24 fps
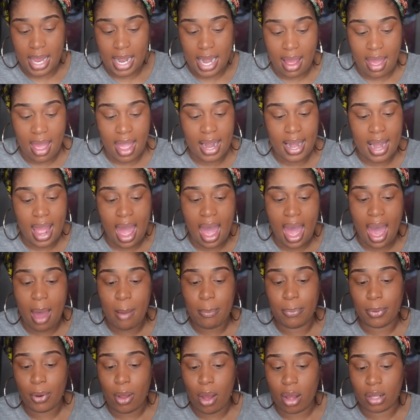And I
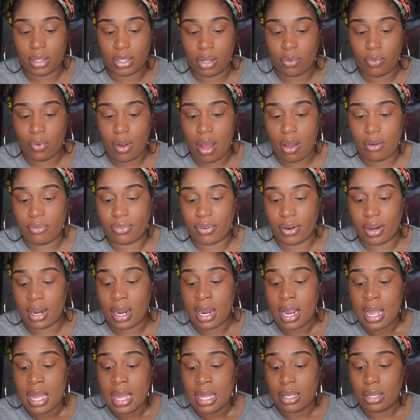applaud Darrell for,
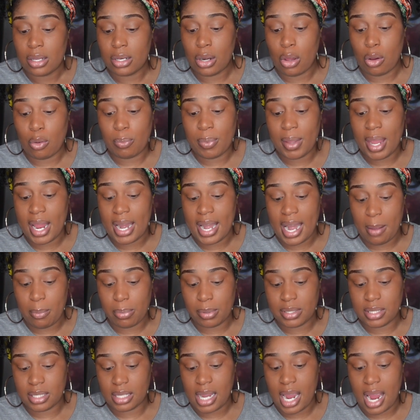you know, being
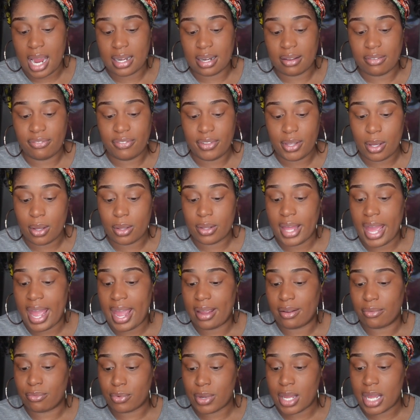able to kind of feel that
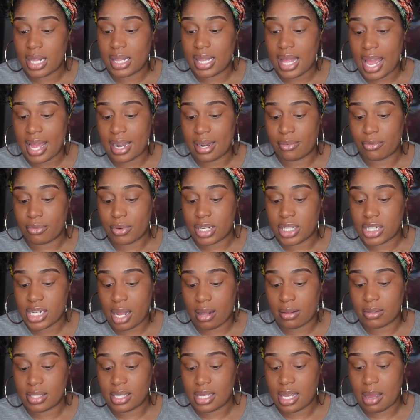and read that and reach
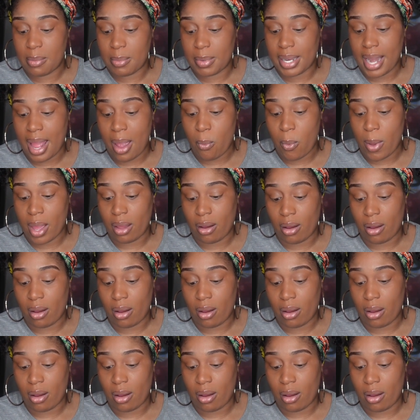out to him in that way.